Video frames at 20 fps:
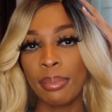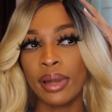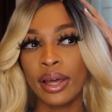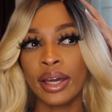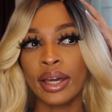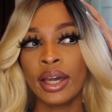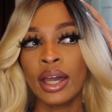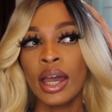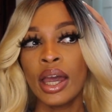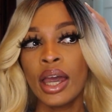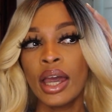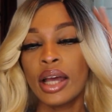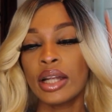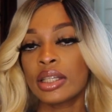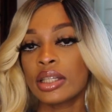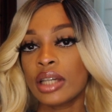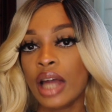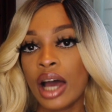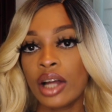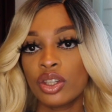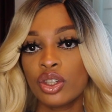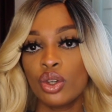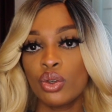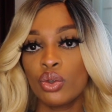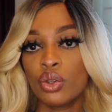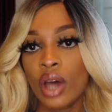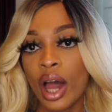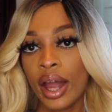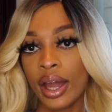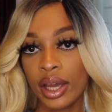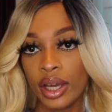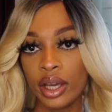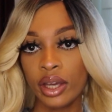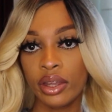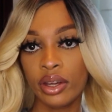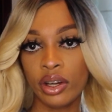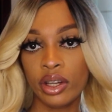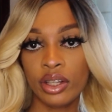Like, it's not too tight either.